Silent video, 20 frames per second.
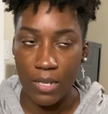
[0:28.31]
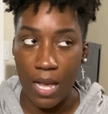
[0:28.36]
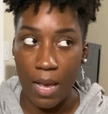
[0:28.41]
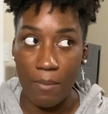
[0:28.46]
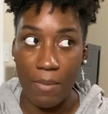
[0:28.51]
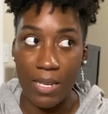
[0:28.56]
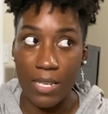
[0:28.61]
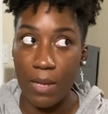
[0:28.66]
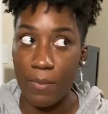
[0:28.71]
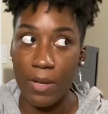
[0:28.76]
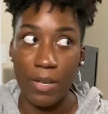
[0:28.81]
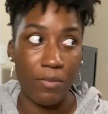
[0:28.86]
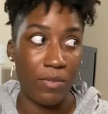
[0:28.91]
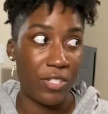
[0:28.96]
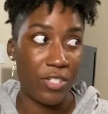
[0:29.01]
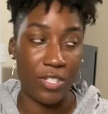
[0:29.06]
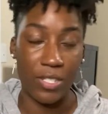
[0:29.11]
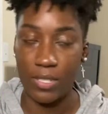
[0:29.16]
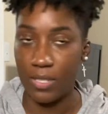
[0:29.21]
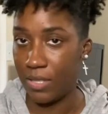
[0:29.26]
I'm not talking about
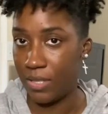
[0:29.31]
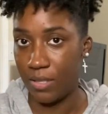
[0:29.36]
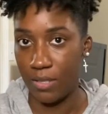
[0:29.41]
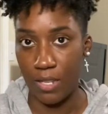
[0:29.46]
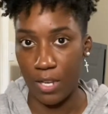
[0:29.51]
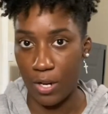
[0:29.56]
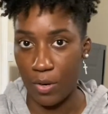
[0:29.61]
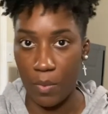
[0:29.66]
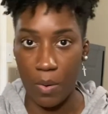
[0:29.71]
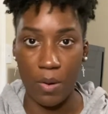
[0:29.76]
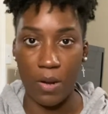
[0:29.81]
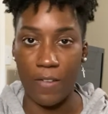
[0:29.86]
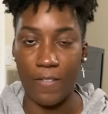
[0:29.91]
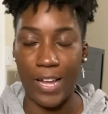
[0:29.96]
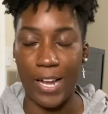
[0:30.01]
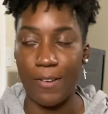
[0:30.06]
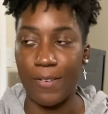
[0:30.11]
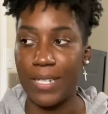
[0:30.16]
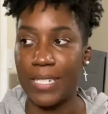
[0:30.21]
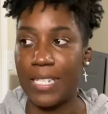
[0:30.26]
with just the
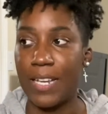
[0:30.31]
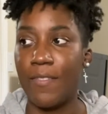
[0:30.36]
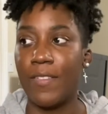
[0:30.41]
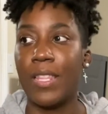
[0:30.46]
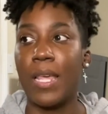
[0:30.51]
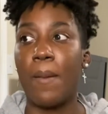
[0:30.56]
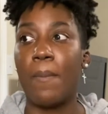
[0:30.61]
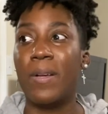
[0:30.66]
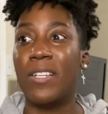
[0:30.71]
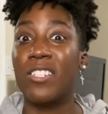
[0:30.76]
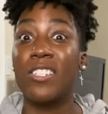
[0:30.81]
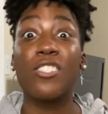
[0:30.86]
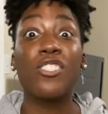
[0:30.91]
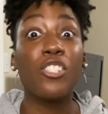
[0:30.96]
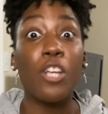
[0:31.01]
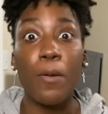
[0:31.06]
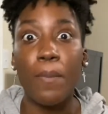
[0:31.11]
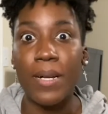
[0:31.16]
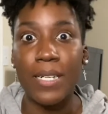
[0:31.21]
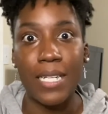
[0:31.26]
coronavirus and everything, but just
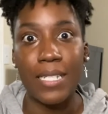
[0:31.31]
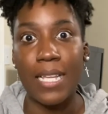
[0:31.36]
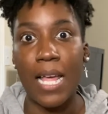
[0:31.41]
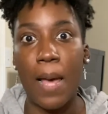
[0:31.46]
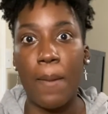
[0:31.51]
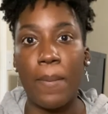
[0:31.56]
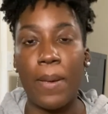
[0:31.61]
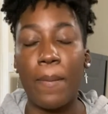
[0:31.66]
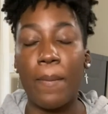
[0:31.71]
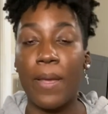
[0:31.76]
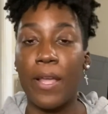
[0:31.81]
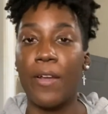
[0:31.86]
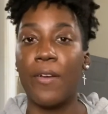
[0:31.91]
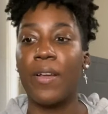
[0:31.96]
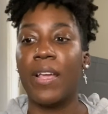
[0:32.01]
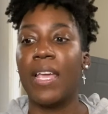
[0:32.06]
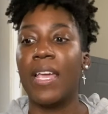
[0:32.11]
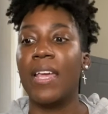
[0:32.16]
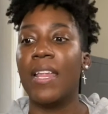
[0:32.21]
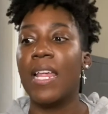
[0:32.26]
so much has happened,
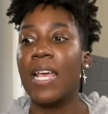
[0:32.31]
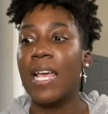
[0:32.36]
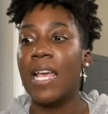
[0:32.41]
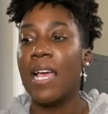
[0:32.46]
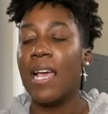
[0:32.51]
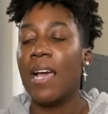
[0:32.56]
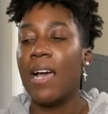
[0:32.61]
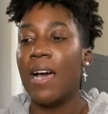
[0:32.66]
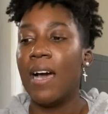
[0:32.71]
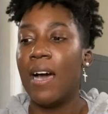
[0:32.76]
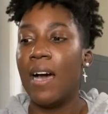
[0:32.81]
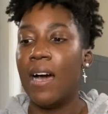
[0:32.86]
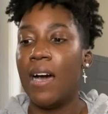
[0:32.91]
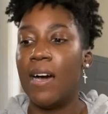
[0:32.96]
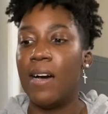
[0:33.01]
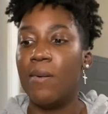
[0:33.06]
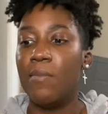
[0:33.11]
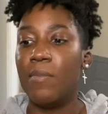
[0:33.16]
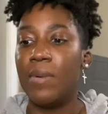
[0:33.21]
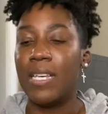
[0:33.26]
period,
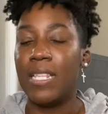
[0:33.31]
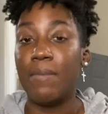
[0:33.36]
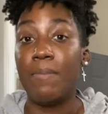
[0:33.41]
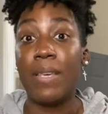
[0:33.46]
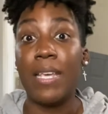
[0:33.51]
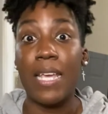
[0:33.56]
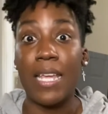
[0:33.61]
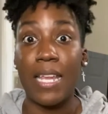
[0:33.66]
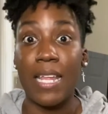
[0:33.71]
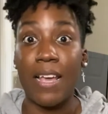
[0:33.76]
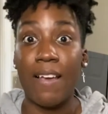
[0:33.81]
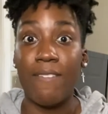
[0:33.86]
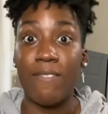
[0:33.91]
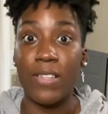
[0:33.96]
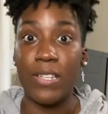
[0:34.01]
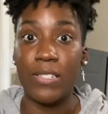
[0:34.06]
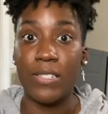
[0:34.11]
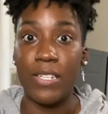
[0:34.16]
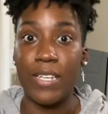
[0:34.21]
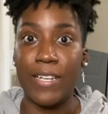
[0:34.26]
in the beginning of
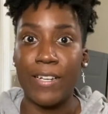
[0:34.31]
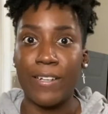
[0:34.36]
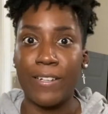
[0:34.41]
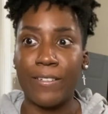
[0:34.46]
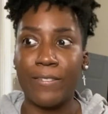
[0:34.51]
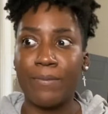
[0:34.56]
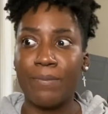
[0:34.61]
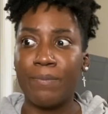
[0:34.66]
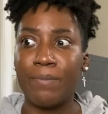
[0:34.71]
this year.